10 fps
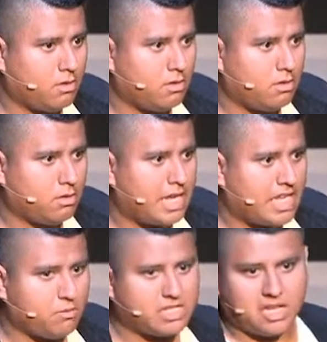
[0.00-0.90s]
Yet he
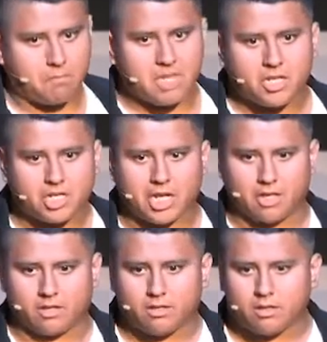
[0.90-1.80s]
was
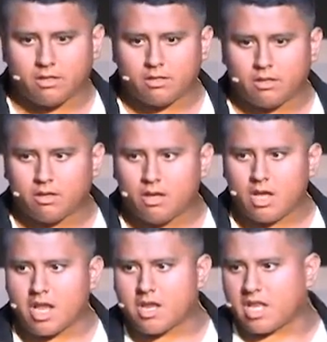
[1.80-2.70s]
commissioned.
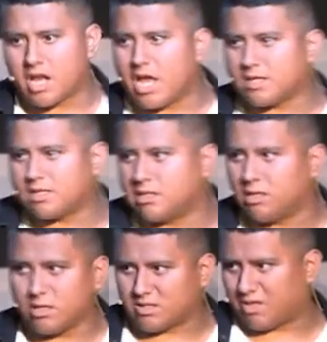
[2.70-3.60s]
And, and us,
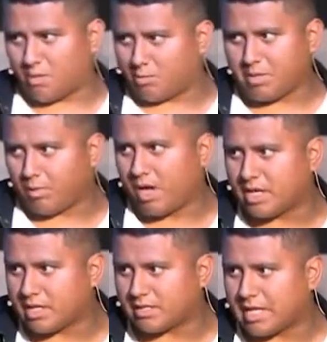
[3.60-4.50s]
is, is, are people
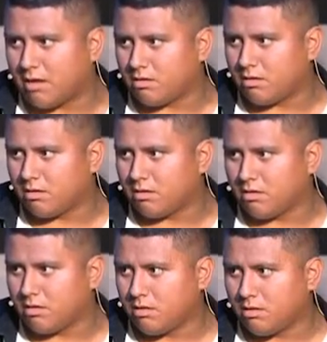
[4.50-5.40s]
hunting us down?
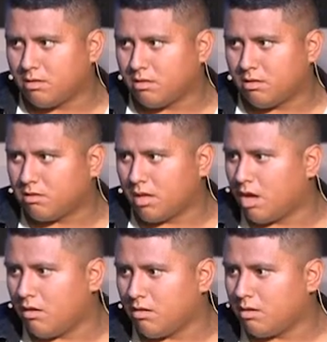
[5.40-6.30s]

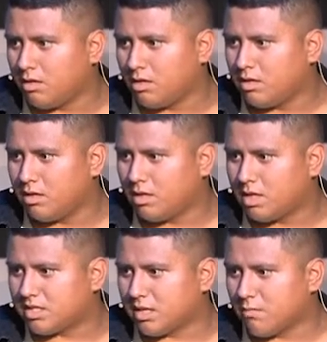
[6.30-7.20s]
No?
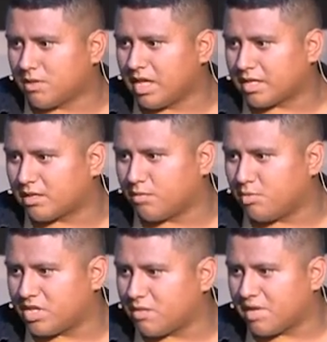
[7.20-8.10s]
Is someone like the
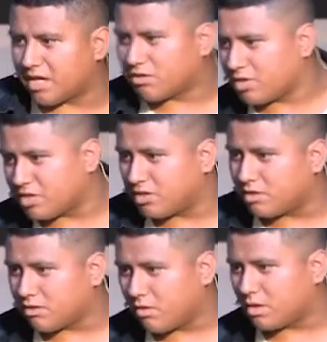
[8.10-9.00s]
boogeyman Christian dude going,